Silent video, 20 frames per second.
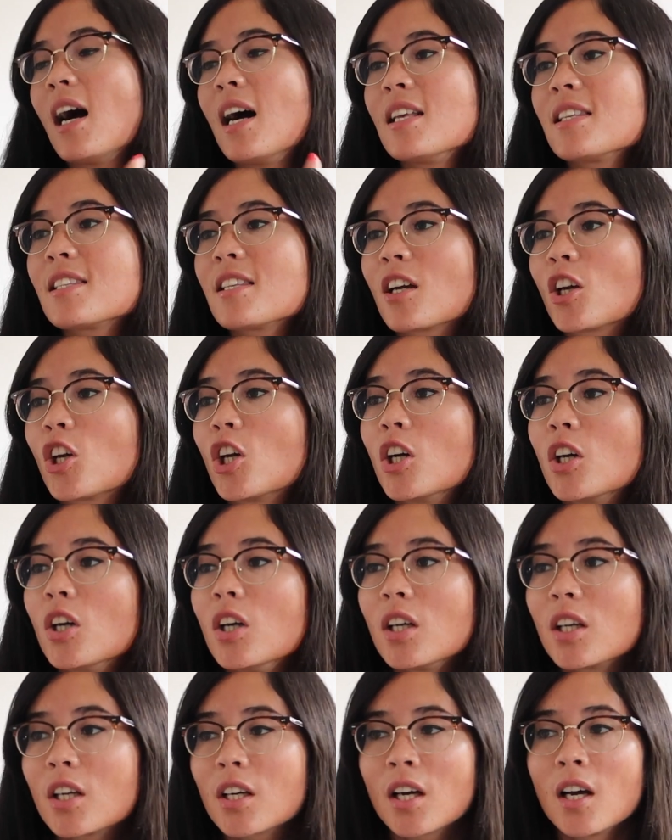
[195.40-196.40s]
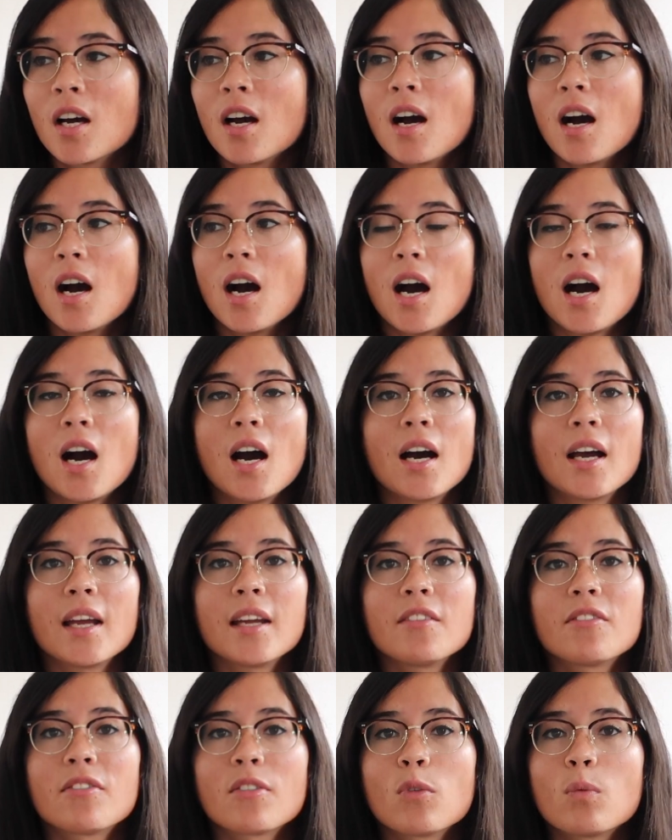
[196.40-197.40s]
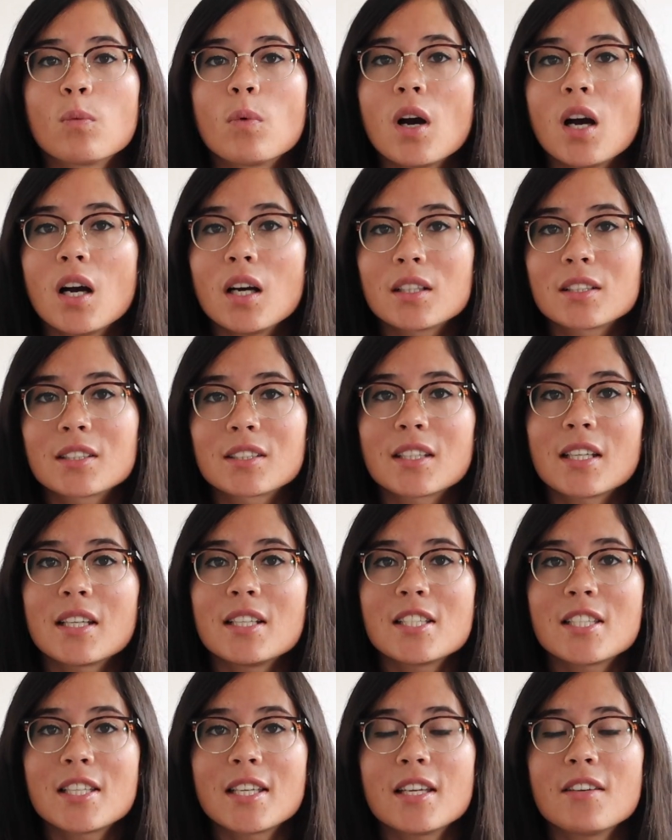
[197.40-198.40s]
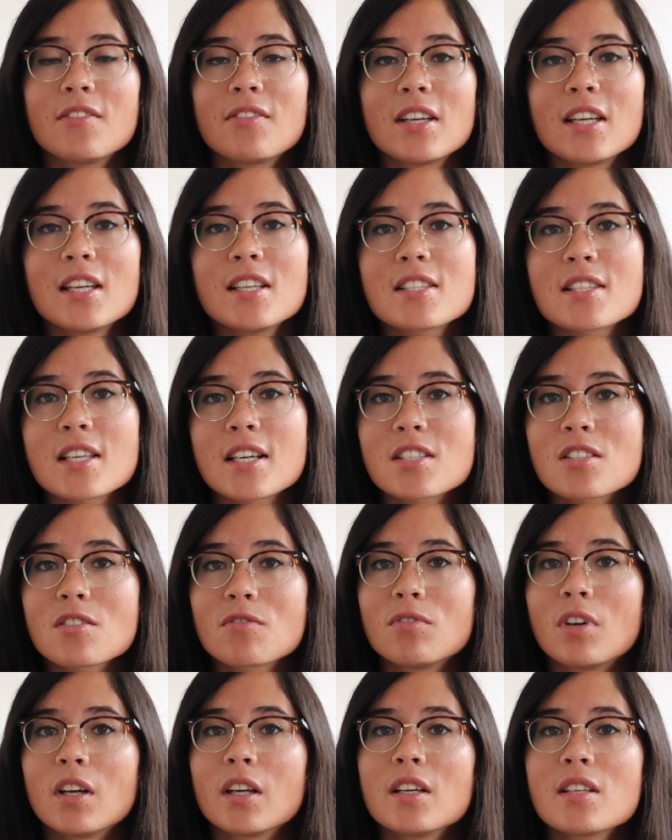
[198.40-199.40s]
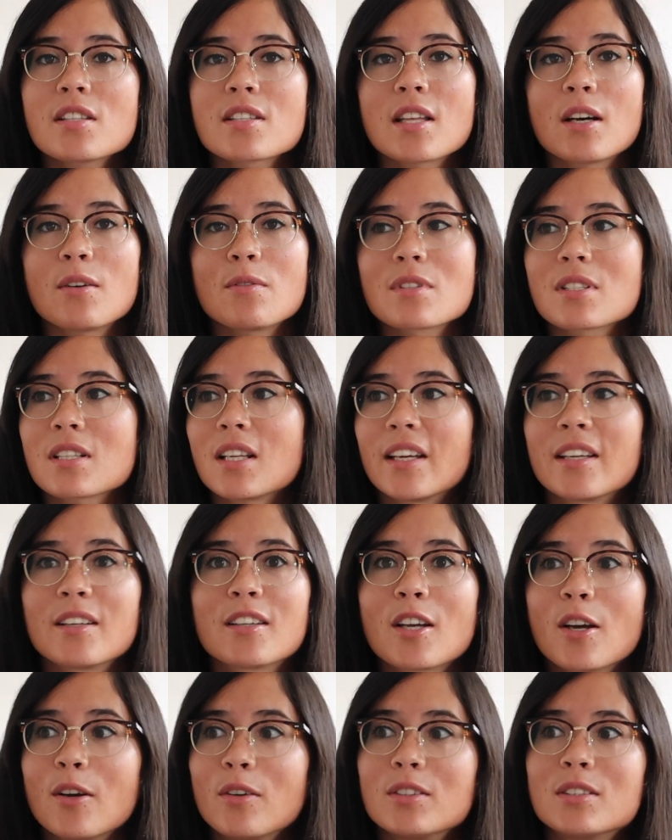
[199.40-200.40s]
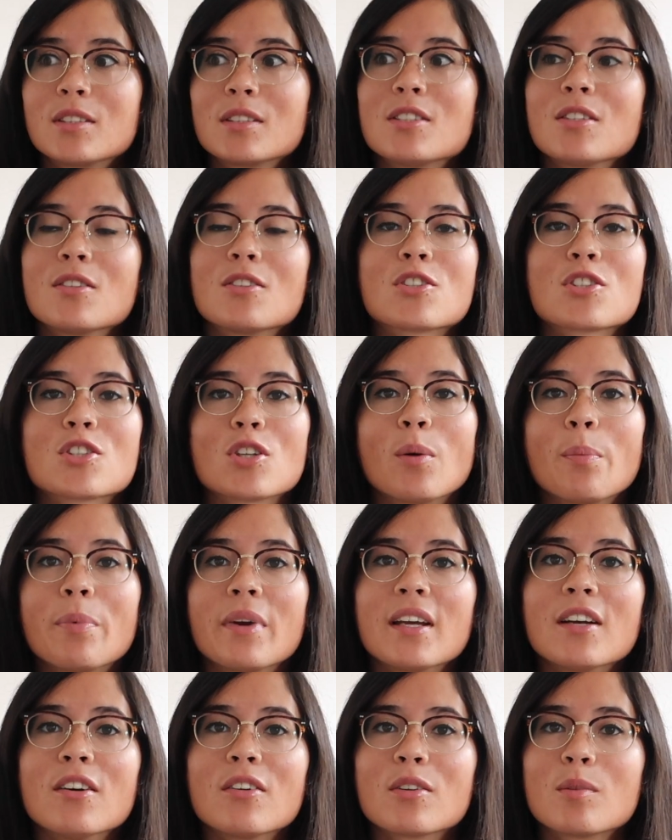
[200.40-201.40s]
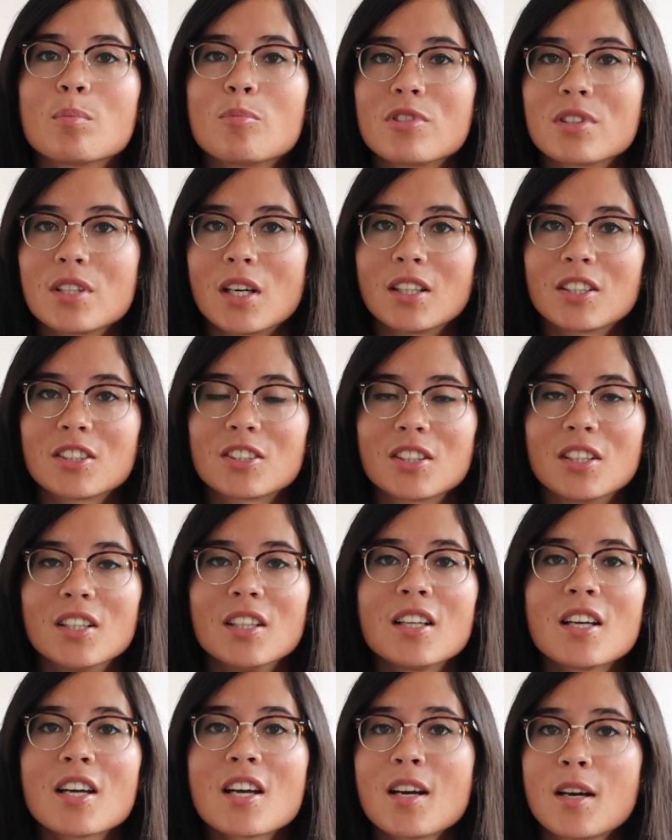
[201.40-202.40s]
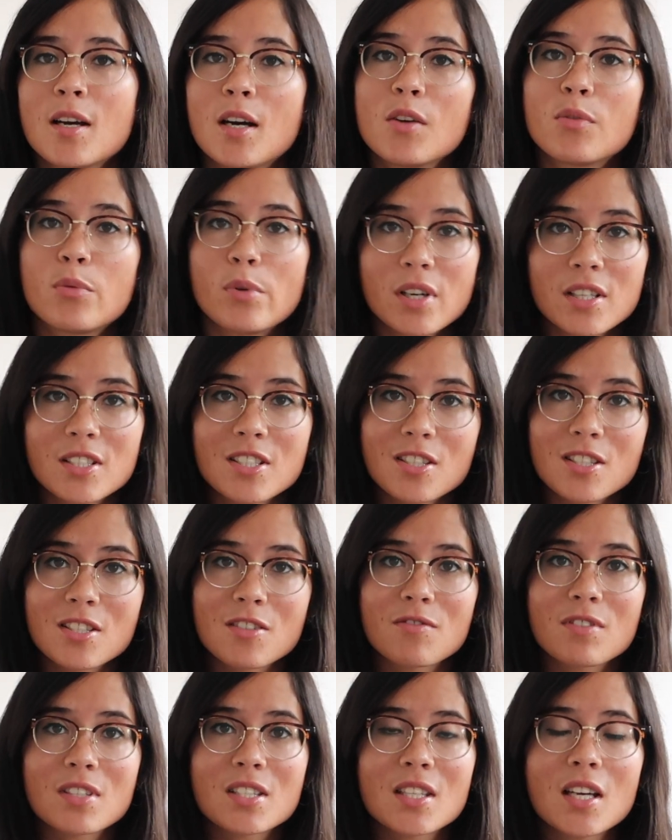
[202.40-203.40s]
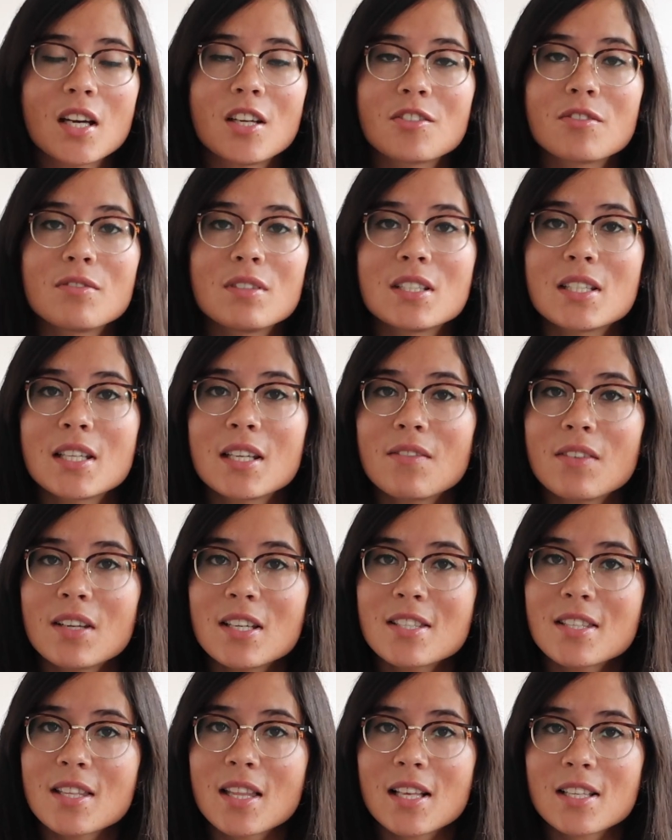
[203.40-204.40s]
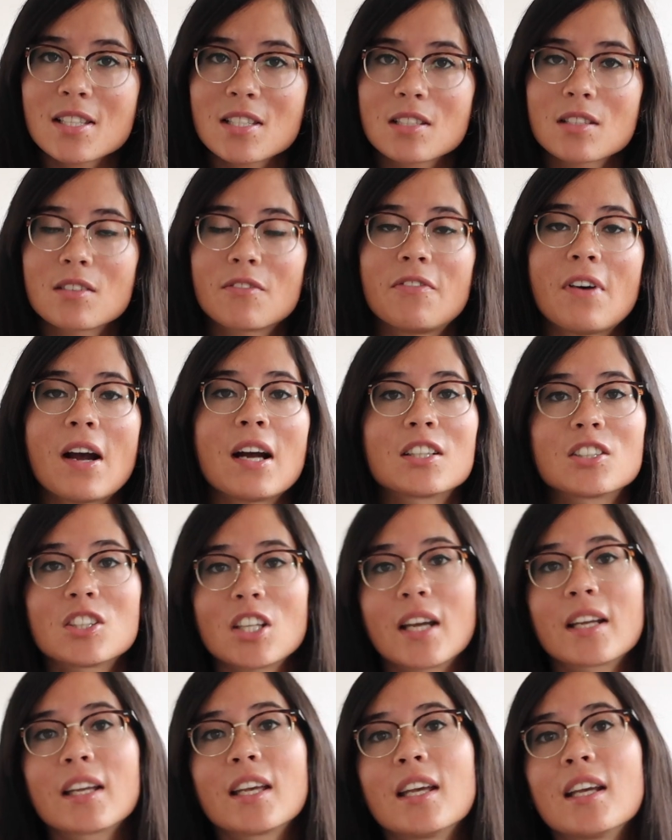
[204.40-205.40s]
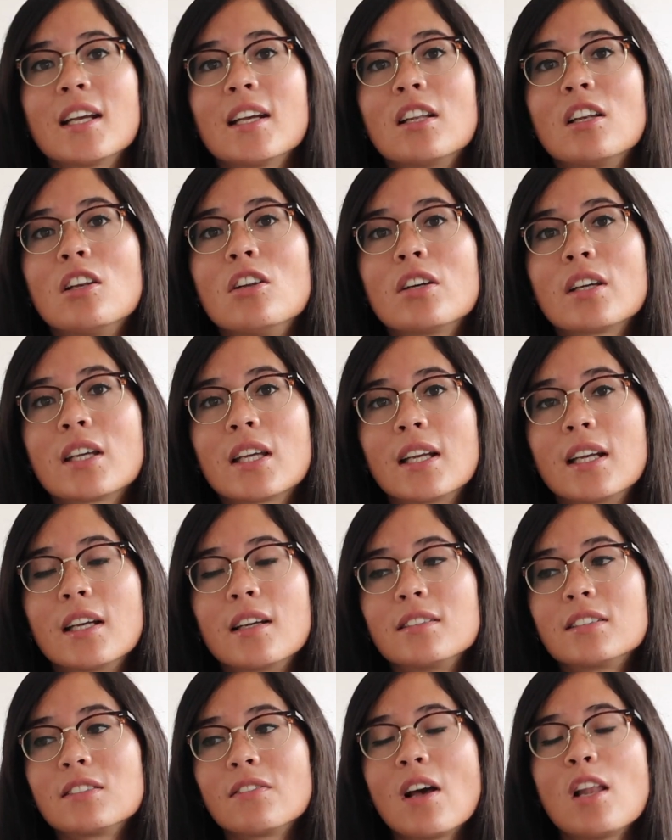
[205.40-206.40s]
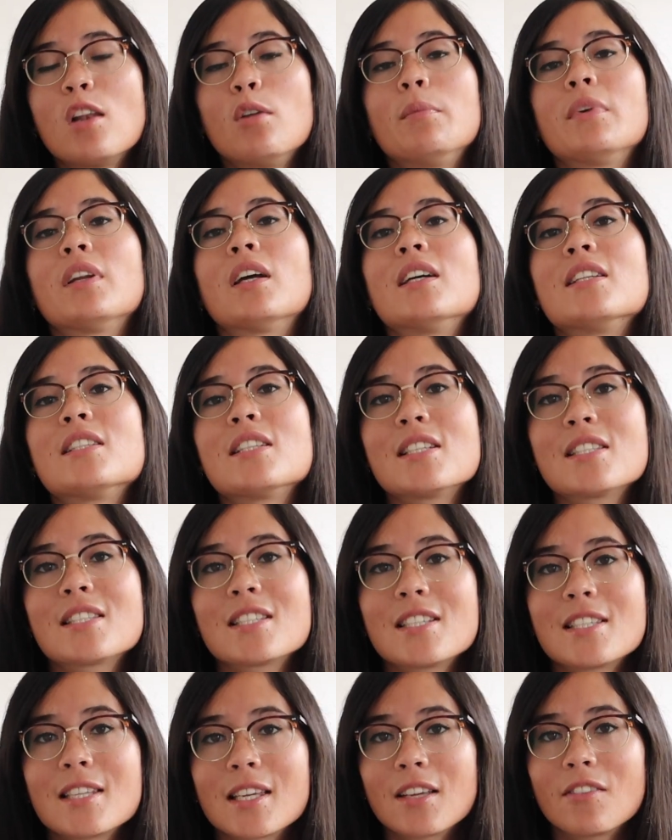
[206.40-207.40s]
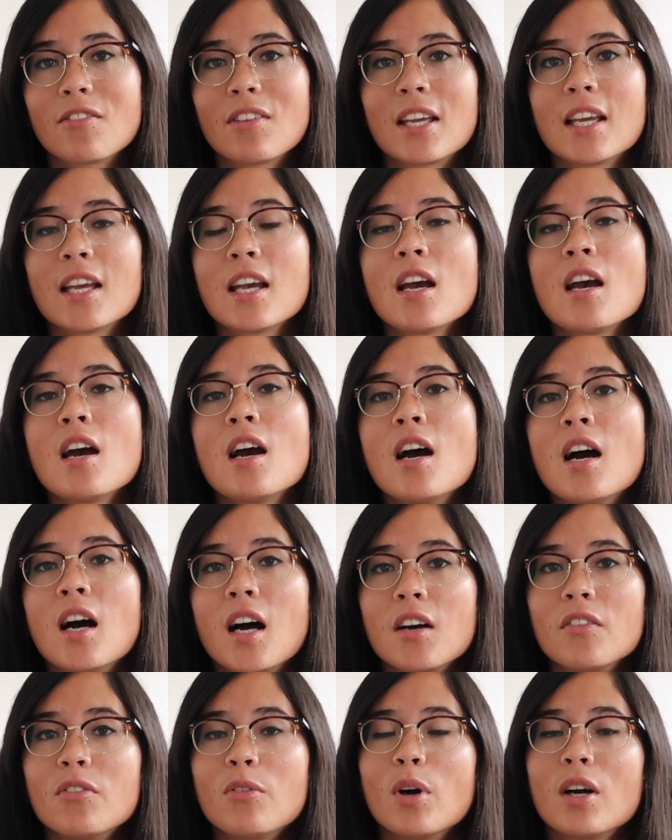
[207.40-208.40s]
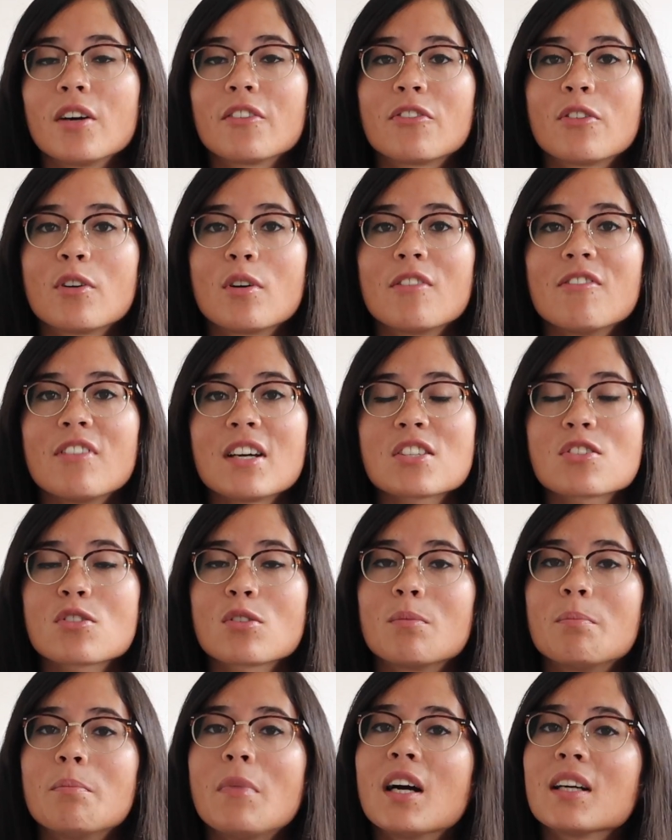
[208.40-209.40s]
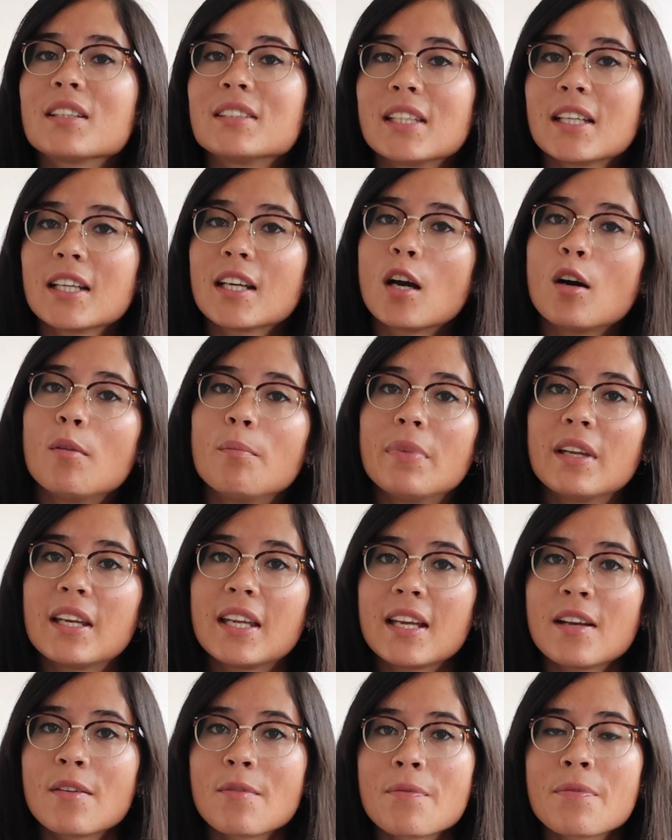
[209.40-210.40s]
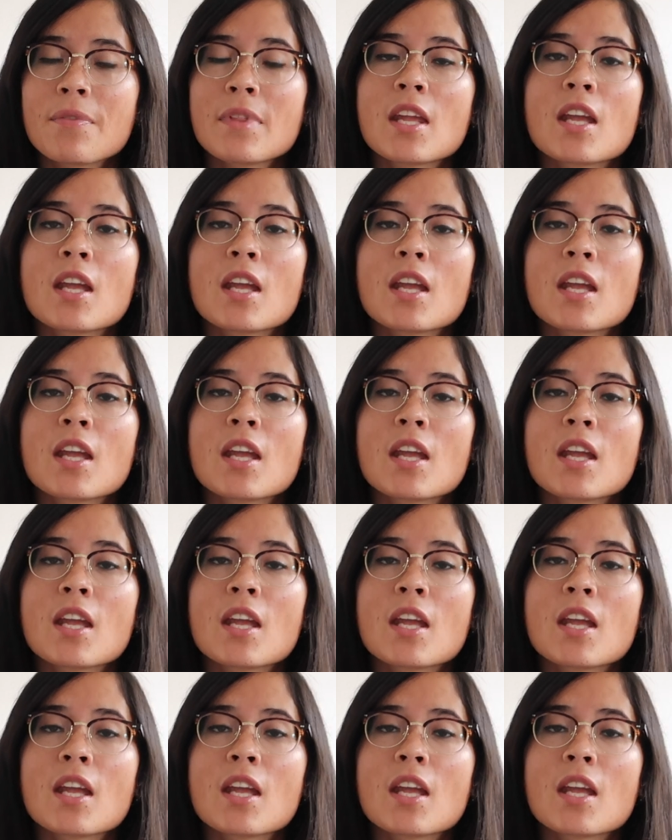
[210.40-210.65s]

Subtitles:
as a cook, I've worked in TV as a runner, so that was like going to do the shopping on a production. I've worked as a researcher in TV, so that's fact-checking and looking at development ideas in TV. I've worked for a restaurant marketing company.